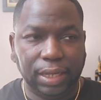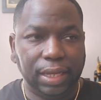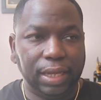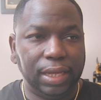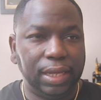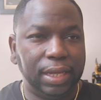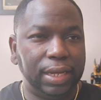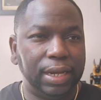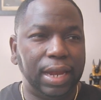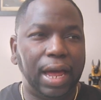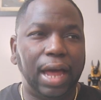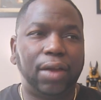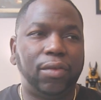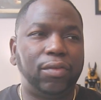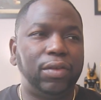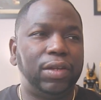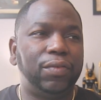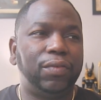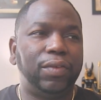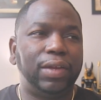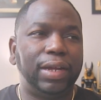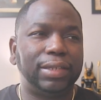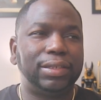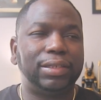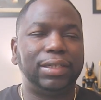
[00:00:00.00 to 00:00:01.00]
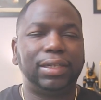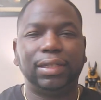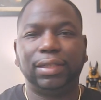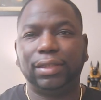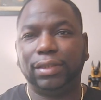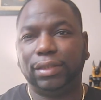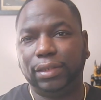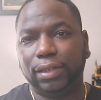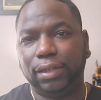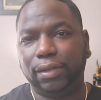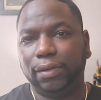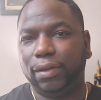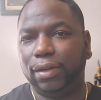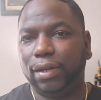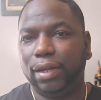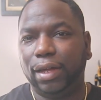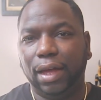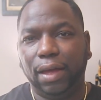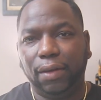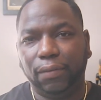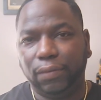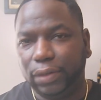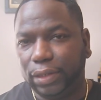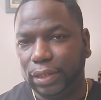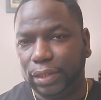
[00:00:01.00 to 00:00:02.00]
And I don't even like to consider it
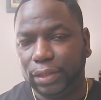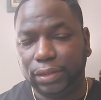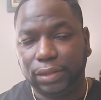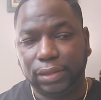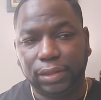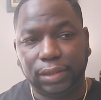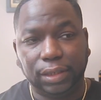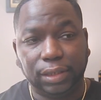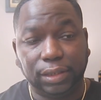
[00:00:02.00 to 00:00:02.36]
evidence,